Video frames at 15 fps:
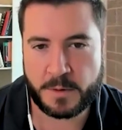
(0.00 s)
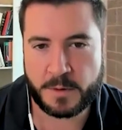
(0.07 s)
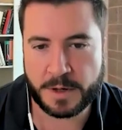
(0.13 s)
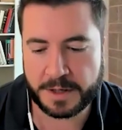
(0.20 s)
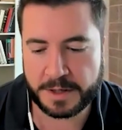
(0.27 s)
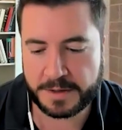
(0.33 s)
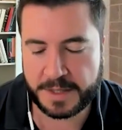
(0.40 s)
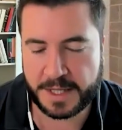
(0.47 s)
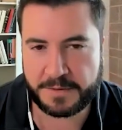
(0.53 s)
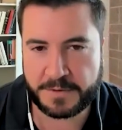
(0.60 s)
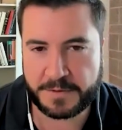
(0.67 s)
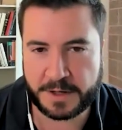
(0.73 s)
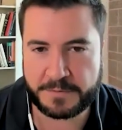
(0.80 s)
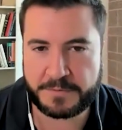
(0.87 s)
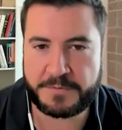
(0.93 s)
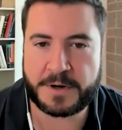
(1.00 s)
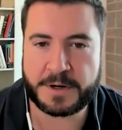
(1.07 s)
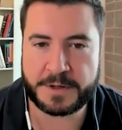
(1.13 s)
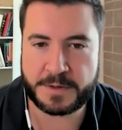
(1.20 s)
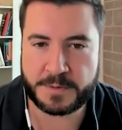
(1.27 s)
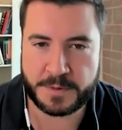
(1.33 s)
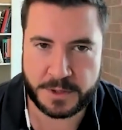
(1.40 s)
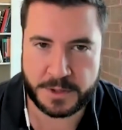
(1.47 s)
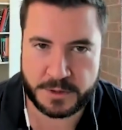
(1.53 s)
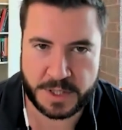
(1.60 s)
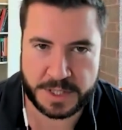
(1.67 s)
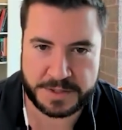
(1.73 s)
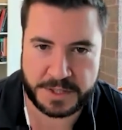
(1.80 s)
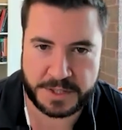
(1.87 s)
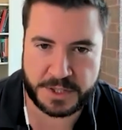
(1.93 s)
where they've gone farther with their
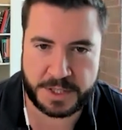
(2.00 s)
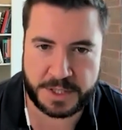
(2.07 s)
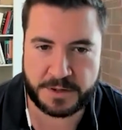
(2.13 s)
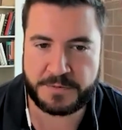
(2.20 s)
transition.